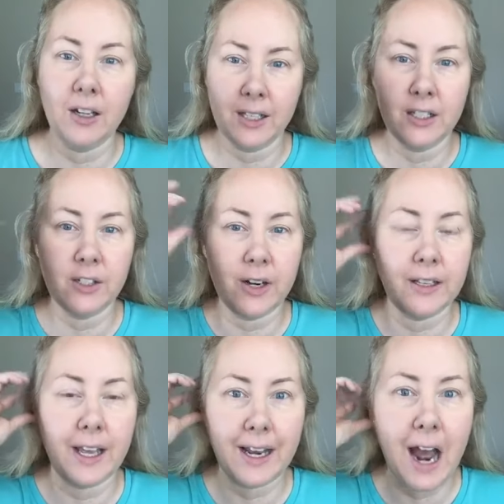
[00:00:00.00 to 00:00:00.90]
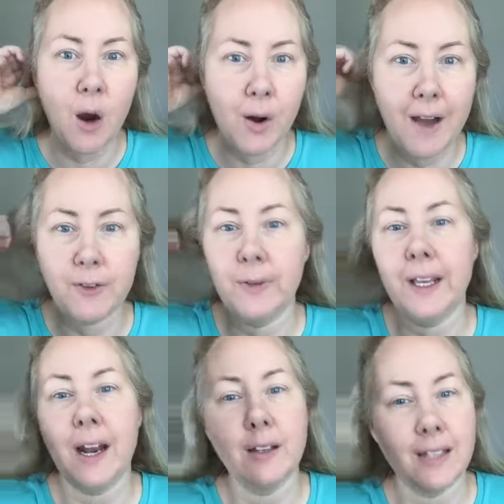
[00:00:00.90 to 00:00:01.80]
our sunscreen like an hour after we
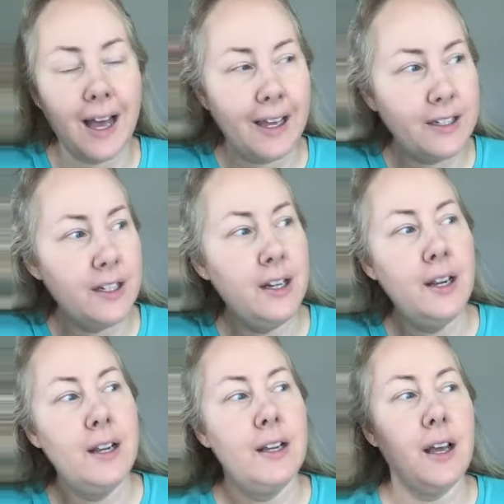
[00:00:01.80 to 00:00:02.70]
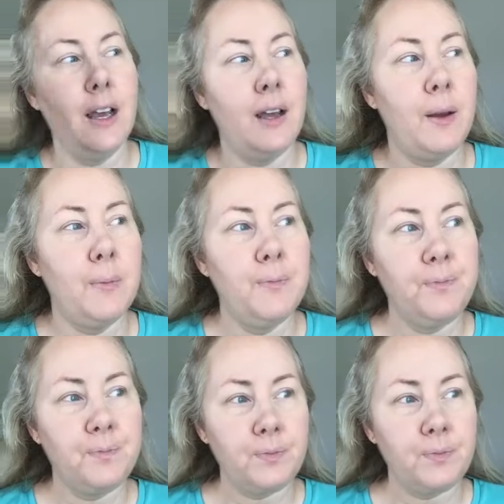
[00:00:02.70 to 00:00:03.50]
get outside. You